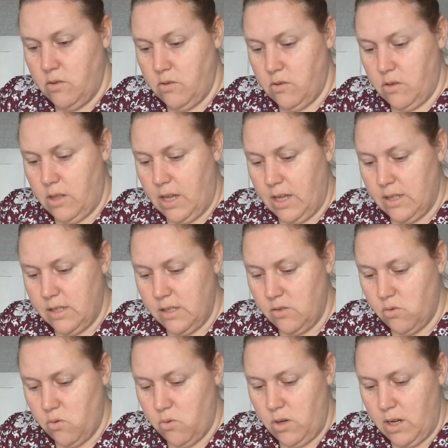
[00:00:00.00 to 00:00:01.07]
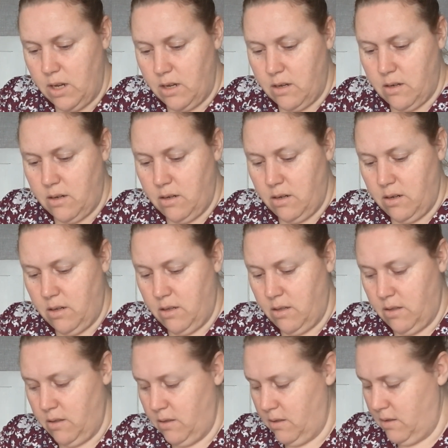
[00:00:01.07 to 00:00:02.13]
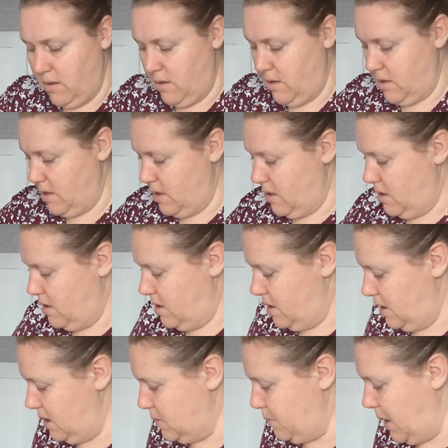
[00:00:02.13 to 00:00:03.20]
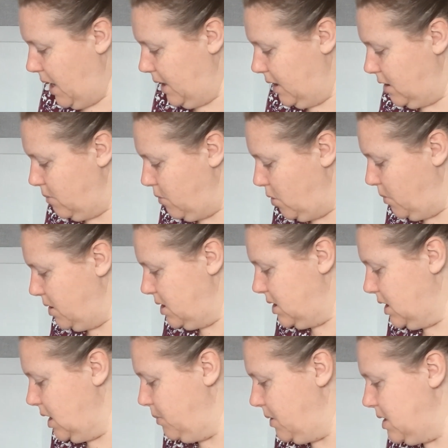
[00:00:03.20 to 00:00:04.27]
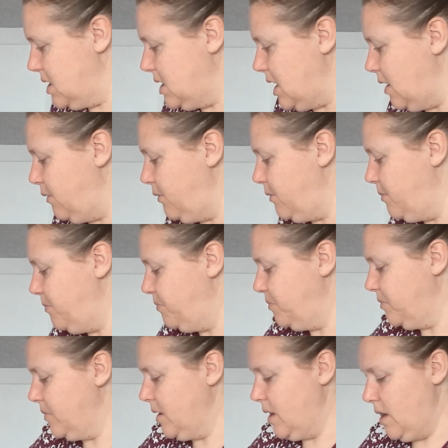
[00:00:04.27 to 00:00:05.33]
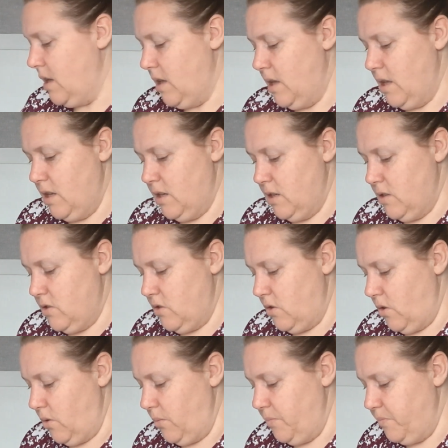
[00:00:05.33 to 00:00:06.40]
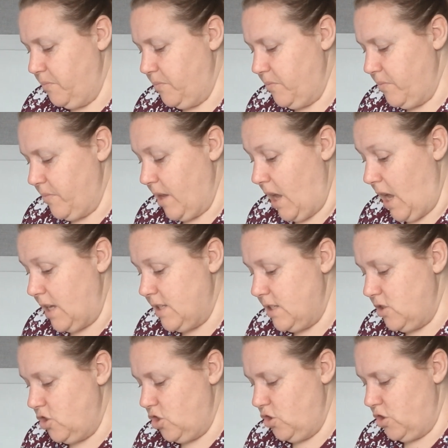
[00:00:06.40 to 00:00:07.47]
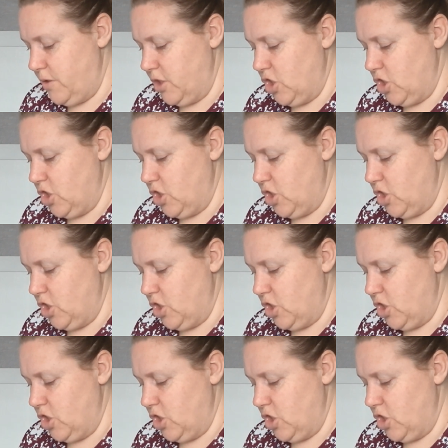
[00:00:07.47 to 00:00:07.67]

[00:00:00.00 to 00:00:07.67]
So that is all in this bag at the moment, keeping safe. So I did choose the